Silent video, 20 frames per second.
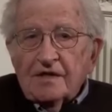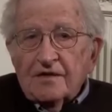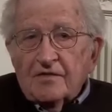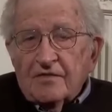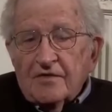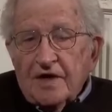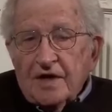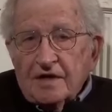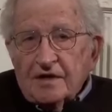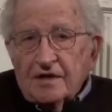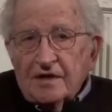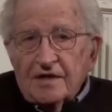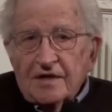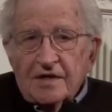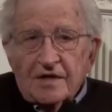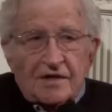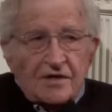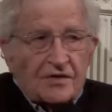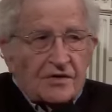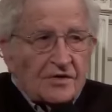In fact, I
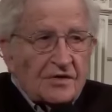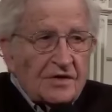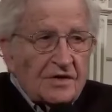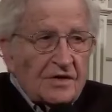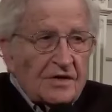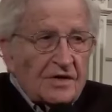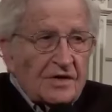think it's